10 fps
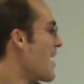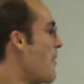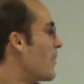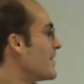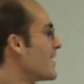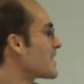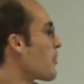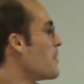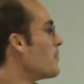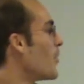But there is
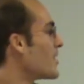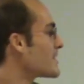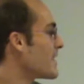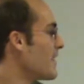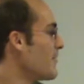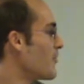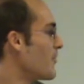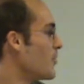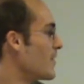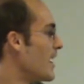something more strange
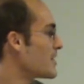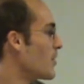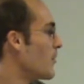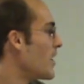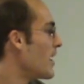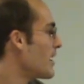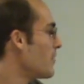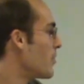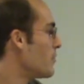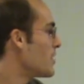with the answer of
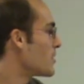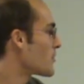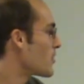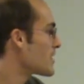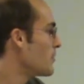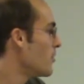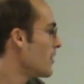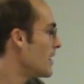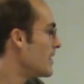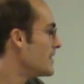Anna, because for
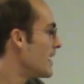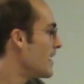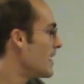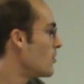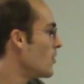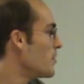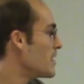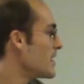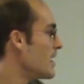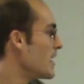example, the knowledge
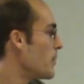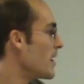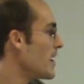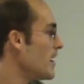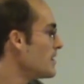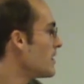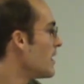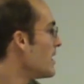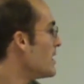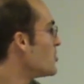base number 8
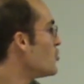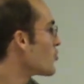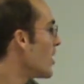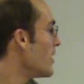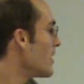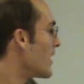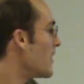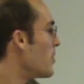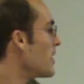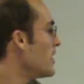is usually at
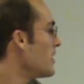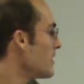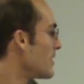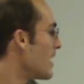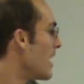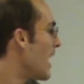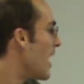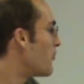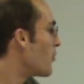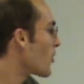the beginning,
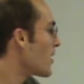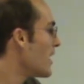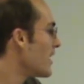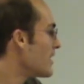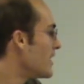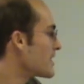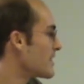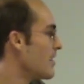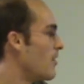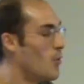and for her
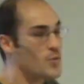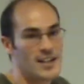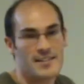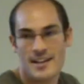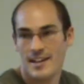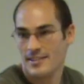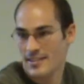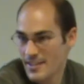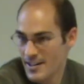is almost at the end.